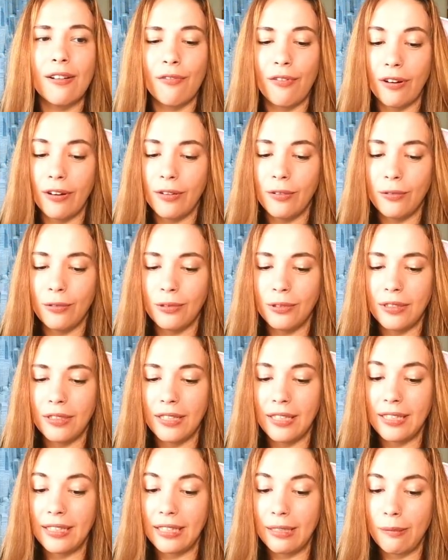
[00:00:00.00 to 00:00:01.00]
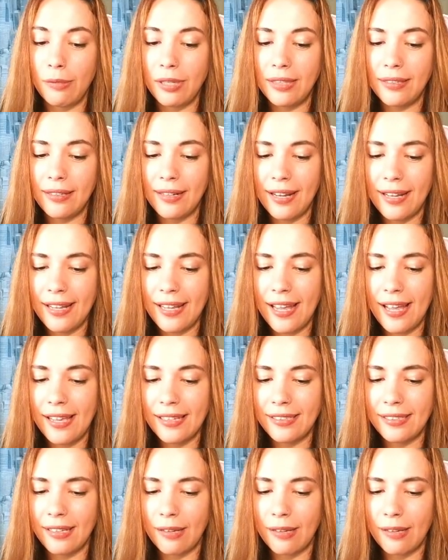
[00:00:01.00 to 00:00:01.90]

very good in limited, I guess.